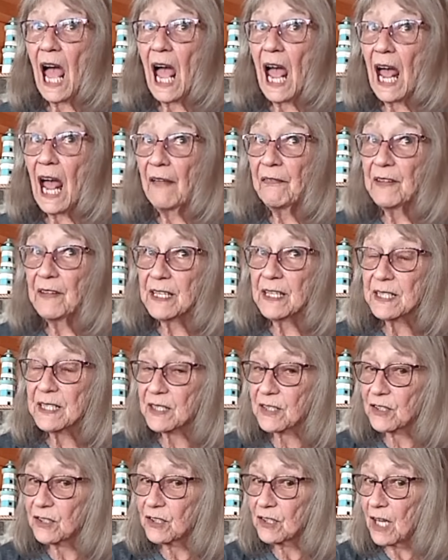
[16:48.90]
and
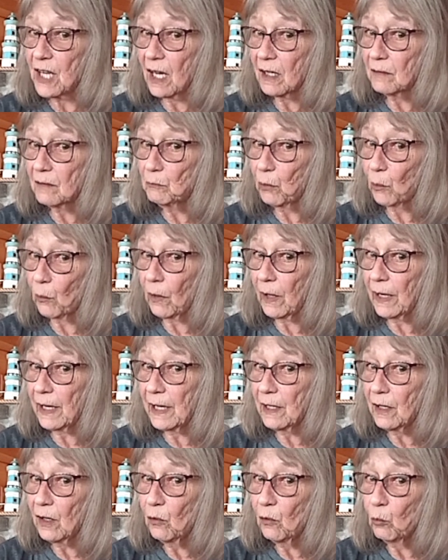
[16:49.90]
this young
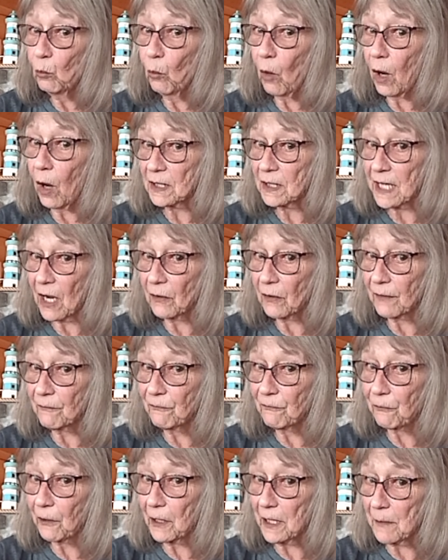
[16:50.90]
boy walked out in
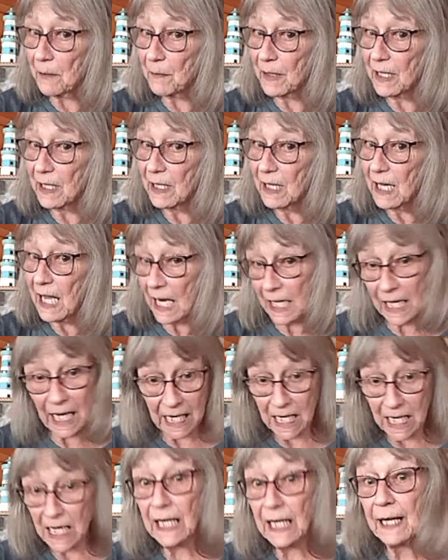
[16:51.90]
front of me and I
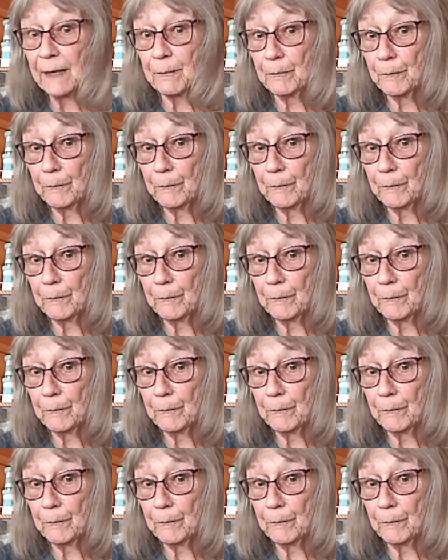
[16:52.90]
hit him.